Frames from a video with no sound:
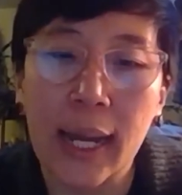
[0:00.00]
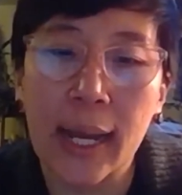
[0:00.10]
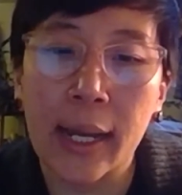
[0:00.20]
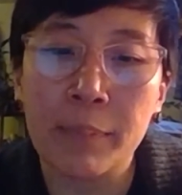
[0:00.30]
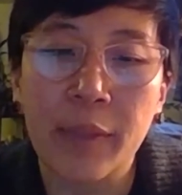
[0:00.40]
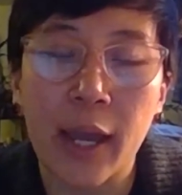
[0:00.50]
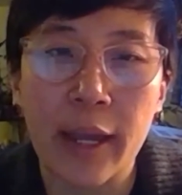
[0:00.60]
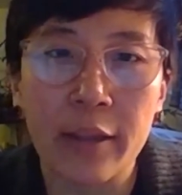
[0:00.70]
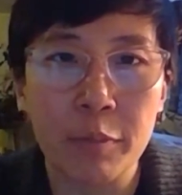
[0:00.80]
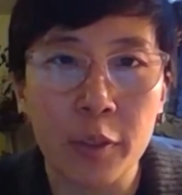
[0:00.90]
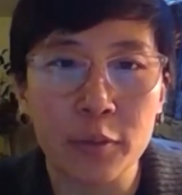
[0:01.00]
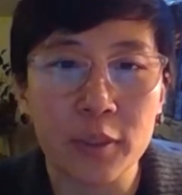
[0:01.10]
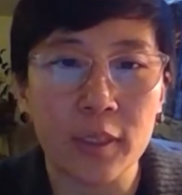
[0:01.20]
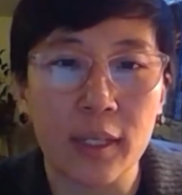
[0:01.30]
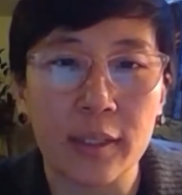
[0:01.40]
Um, I have
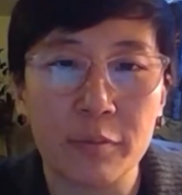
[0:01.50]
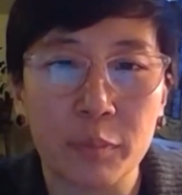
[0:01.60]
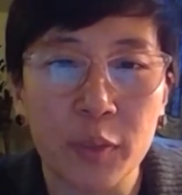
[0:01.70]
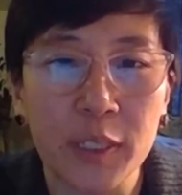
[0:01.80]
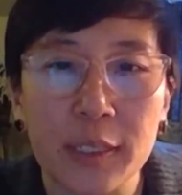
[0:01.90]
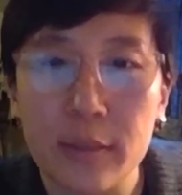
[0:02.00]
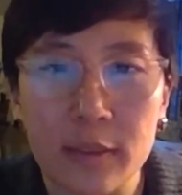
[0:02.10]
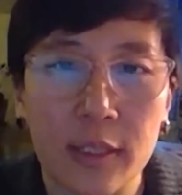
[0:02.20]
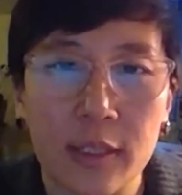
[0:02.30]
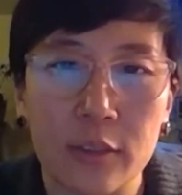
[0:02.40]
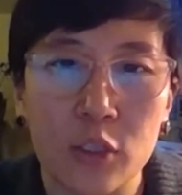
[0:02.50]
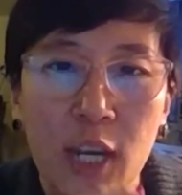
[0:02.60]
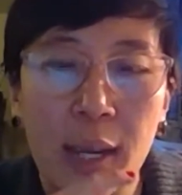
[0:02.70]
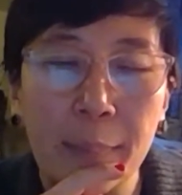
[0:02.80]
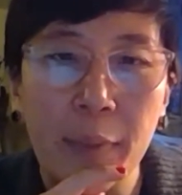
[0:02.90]
post I put into the
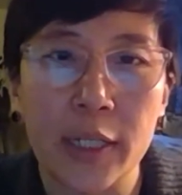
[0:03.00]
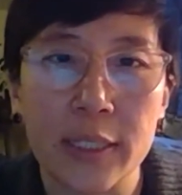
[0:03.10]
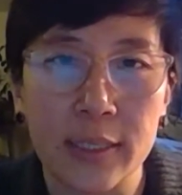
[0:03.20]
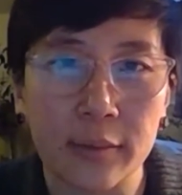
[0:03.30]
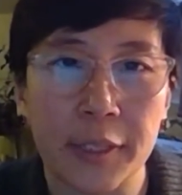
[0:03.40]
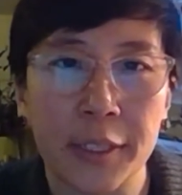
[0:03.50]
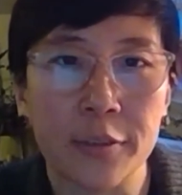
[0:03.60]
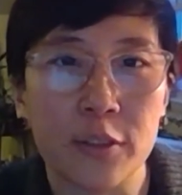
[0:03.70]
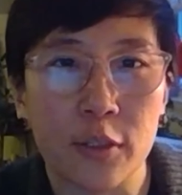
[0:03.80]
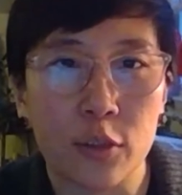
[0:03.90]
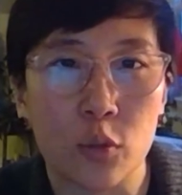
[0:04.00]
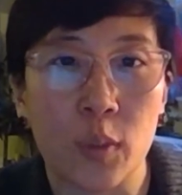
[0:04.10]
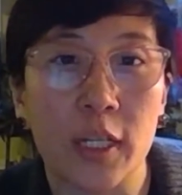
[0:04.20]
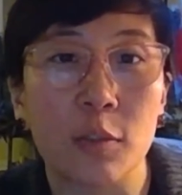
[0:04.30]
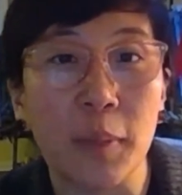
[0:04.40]
chat box the link to the
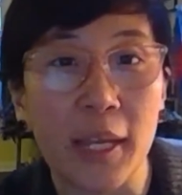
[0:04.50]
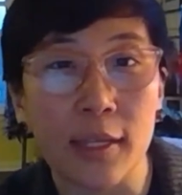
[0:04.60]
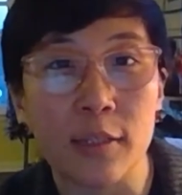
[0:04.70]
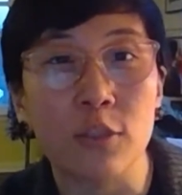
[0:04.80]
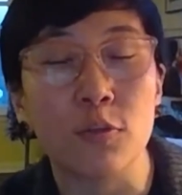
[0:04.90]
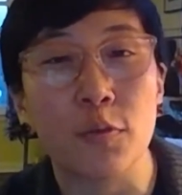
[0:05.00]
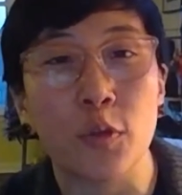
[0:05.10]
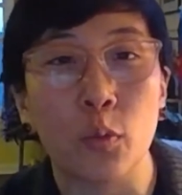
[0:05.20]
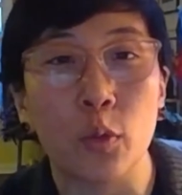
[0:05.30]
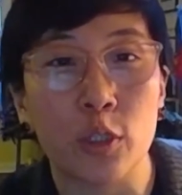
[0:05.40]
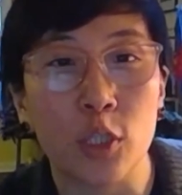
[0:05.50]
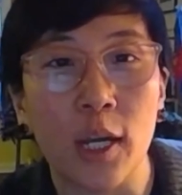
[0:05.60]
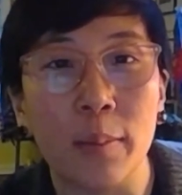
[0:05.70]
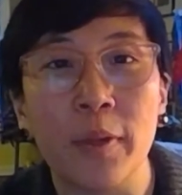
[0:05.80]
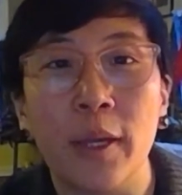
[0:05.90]
direct page for the
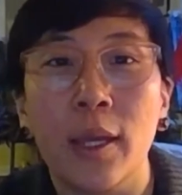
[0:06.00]
workshop,